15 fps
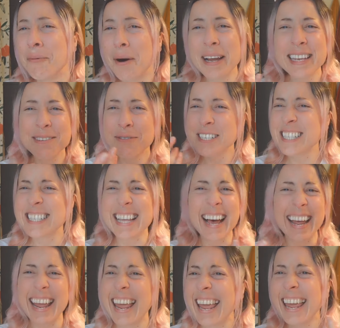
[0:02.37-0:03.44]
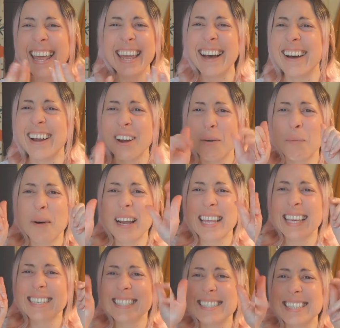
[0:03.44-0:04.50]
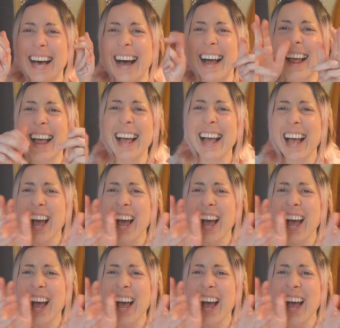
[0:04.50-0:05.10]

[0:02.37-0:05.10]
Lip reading: What was that hand? What is that?